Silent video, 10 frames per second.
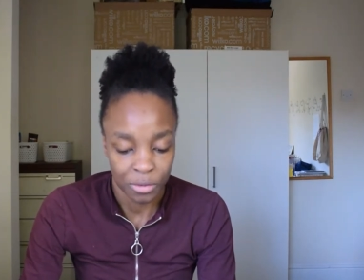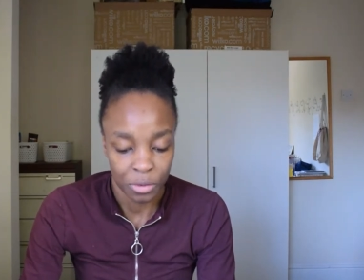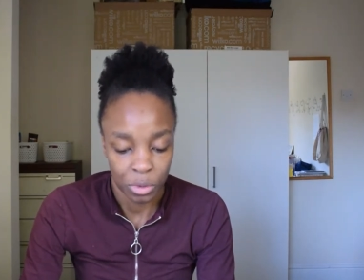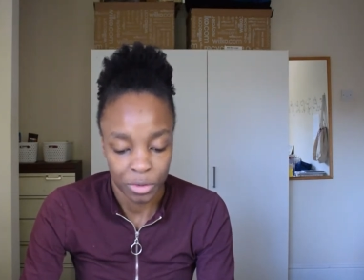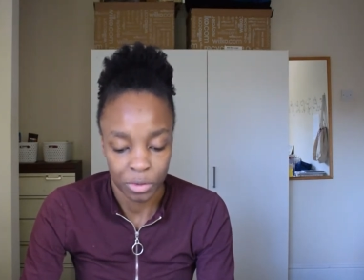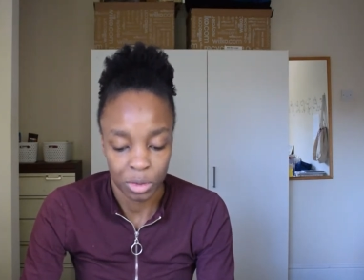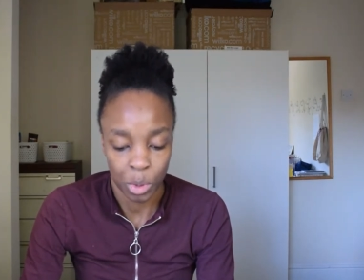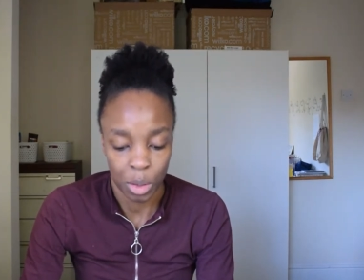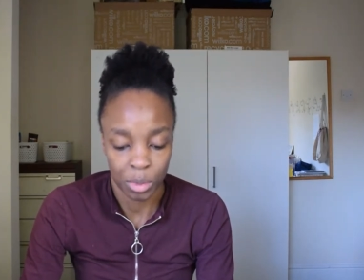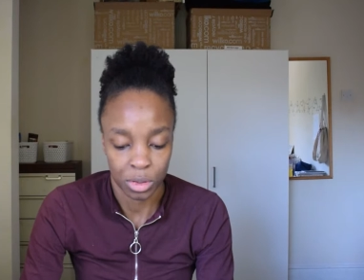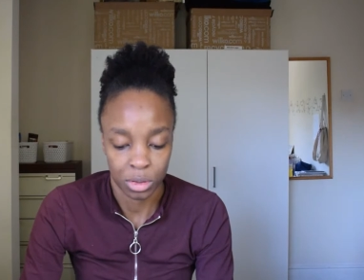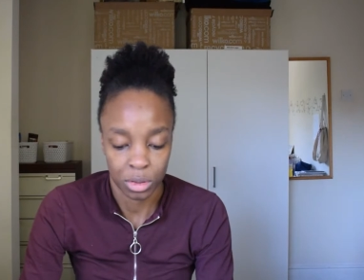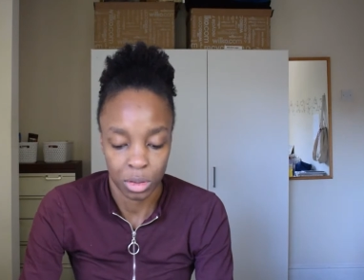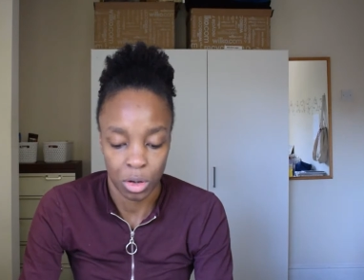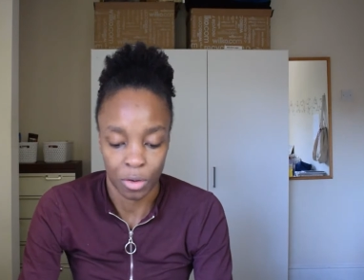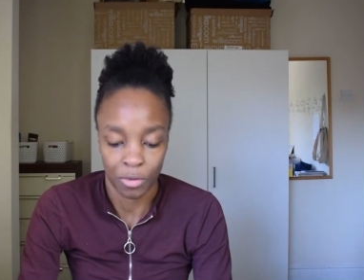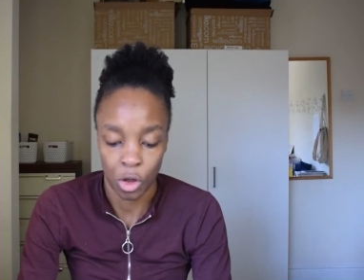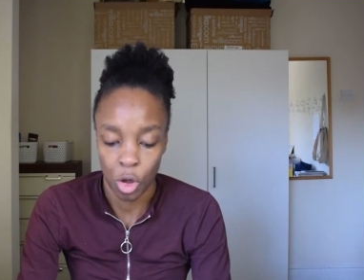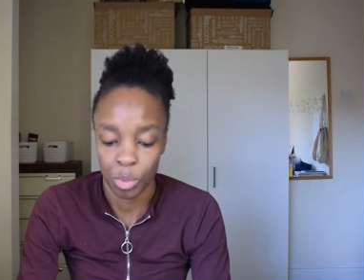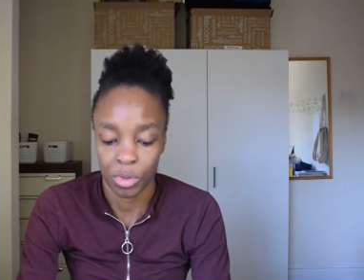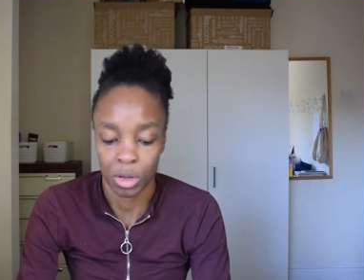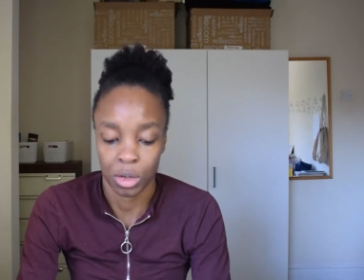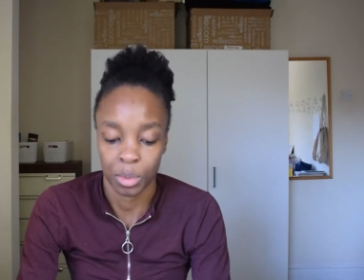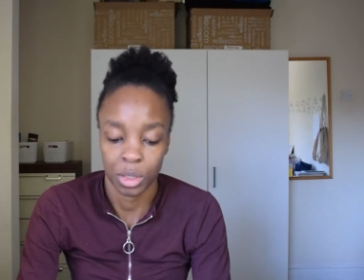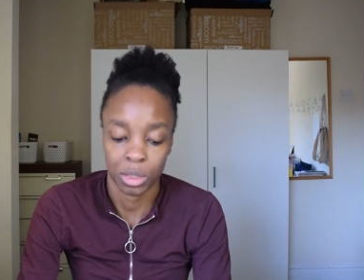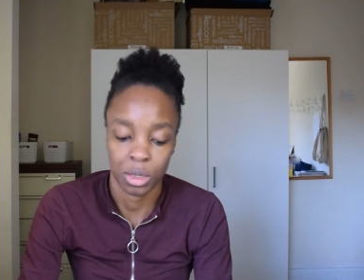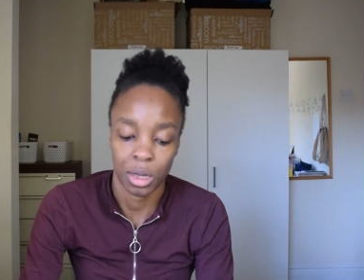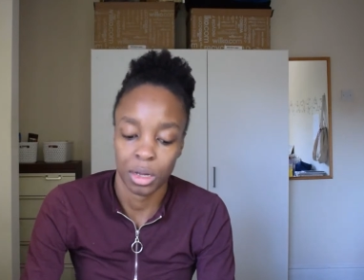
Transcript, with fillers: 4 different departments of home therapy,